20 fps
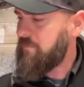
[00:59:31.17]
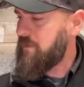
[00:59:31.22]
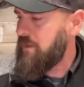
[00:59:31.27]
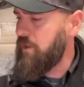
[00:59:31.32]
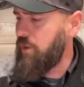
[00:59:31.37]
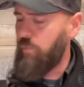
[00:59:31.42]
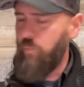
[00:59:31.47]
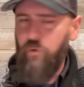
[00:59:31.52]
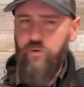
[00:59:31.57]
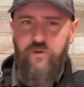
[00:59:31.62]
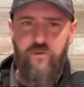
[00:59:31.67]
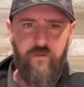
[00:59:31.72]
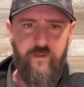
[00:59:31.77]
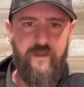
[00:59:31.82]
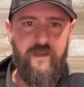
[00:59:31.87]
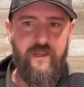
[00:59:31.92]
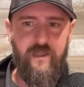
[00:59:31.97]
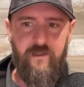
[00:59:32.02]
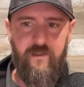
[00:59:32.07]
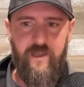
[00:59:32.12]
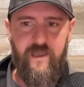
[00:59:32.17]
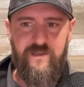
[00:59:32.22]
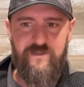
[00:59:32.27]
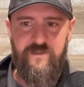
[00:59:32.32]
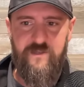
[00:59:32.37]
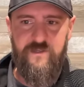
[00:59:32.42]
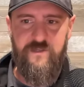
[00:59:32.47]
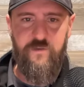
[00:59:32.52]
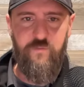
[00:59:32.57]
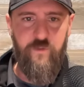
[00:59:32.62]
a wood cleaning class
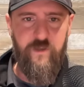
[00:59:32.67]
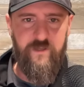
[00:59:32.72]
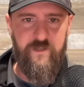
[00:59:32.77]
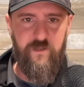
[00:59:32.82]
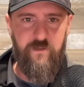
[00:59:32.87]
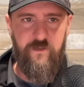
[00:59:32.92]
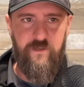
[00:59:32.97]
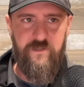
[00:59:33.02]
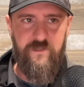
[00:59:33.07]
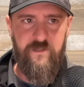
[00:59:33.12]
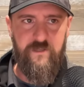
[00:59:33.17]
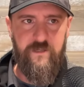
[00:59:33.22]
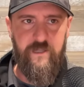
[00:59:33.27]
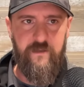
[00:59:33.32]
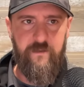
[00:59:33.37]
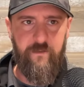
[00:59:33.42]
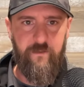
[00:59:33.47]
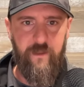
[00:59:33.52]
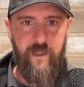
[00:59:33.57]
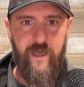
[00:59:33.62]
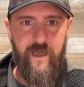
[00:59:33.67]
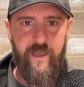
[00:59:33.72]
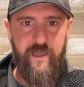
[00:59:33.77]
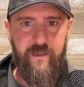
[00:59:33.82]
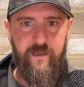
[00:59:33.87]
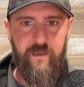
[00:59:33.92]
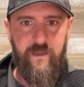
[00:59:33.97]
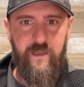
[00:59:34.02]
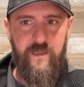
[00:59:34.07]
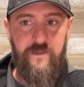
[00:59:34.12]
that she went to that she didn't
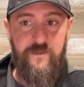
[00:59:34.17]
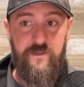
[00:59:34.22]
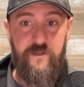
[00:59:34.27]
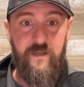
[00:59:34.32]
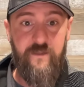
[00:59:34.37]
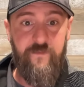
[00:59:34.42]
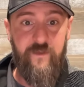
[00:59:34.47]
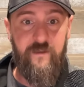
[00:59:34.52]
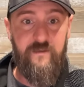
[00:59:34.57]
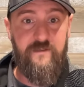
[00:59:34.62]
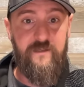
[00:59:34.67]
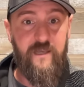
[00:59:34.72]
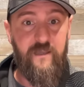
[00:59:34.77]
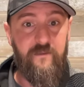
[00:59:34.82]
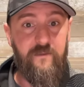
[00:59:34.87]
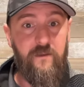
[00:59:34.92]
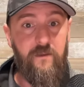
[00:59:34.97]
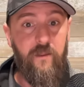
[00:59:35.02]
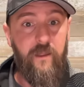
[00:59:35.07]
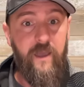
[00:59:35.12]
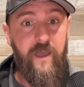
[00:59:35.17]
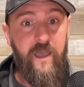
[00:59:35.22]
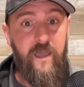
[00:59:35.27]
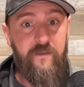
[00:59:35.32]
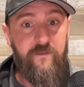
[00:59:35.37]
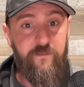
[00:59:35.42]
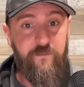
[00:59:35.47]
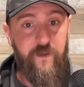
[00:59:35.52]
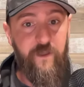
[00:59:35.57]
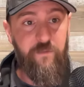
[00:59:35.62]
like. She didn't even get to take the
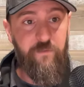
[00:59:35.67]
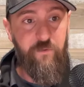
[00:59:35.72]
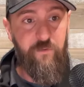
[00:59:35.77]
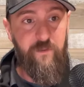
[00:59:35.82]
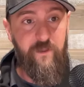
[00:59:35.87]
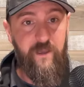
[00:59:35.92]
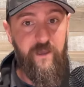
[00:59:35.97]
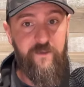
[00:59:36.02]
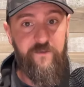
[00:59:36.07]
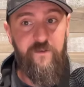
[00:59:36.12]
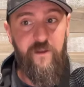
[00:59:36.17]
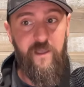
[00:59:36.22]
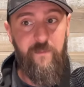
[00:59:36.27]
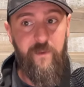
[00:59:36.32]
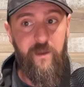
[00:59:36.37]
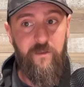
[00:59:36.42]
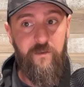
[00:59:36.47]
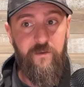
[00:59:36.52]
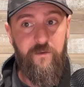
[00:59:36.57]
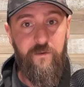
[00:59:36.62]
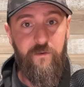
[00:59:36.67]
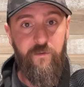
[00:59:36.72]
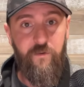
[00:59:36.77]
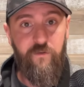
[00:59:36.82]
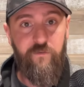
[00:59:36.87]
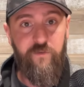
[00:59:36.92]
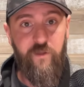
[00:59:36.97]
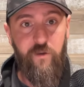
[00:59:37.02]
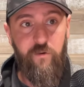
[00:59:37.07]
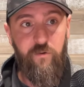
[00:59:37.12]
class. If I threw the guy's name out, you'd know what
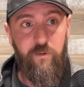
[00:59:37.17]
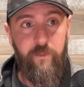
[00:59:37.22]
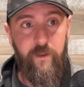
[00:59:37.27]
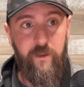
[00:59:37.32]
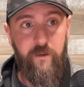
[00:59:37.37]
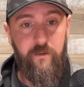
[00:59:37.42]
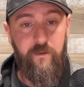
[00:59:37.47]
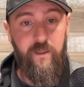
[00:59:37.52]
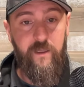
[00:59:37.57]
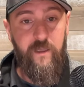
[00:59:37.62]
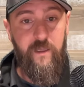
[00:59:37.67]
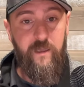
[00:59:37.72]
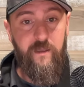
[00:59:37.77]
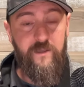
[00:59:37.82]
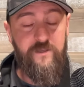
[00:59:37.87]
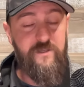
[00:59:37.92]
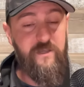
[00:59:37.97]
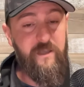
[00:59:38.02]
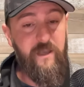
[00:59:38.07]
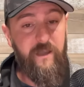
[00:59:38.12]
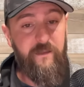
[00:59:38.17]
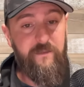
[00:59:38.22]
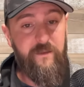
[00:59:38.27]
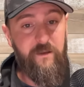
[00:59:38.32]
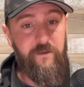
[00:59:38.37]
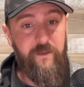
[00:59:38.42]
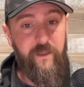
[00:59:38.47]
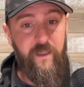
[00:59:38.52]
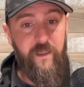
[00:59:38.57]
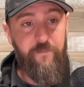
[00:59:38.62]
I was talking about. Because she got
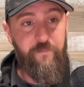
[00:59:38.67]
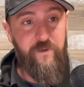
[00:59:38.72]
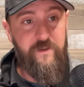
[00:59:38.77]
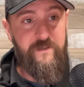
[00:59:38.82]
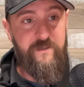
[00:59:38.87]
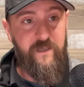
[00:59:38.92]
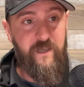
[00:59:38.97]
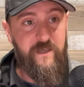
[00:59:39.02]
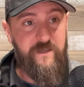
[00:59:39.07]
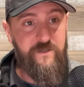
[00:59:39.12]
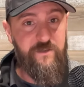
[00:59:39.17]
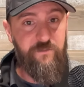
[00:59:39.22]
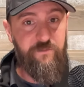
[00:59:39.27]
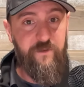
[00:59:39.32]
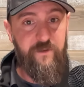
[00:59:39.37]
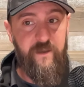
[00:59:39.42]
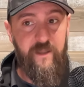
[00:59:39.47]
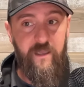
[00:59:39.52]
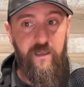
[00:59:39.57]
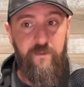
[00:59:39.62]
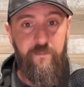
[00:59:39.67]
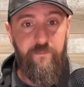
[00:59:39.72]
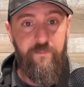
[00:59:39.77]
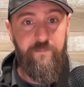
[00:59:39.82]
there and they had rescheduled the damn